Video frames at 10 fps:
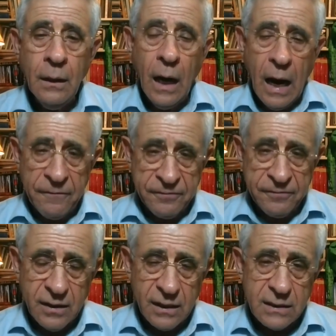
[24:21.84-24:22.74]
After
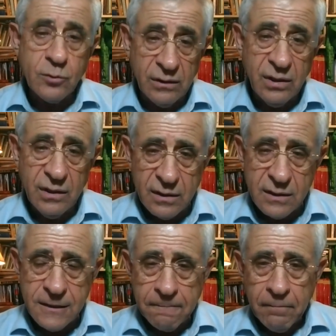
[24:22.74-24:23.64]
this, 20
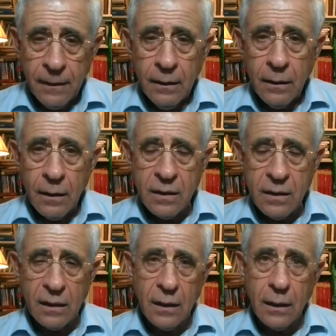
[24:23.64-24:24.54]
years, that
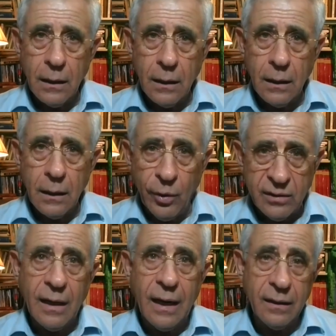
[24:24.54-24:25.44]
the
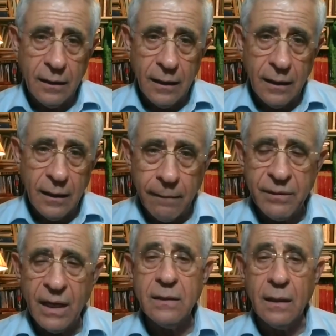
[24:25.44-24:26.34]
political arena
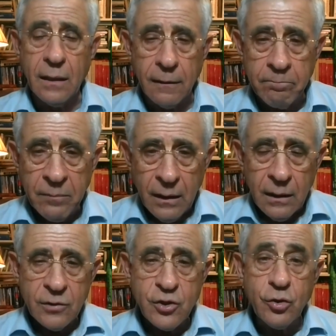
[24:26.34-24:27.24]
and the
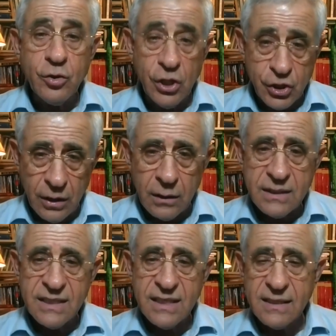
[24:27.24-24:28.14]
judicial
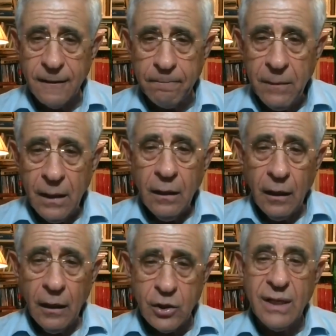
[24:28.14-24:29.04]
system
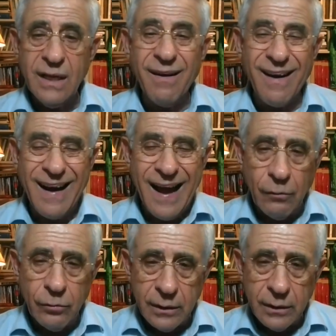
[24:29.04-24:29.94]
actually
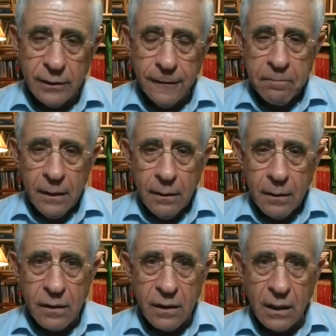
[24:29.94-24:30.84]
grounded
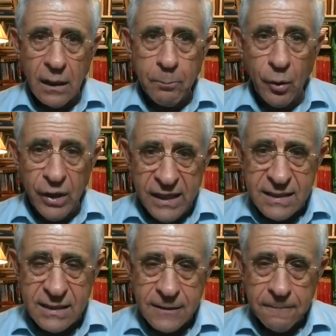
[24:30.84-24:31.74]
the
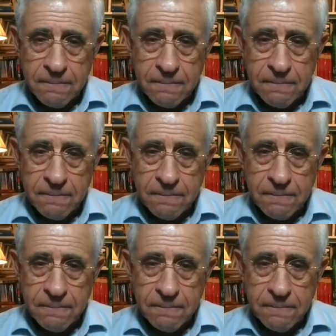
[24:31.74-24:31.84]
police,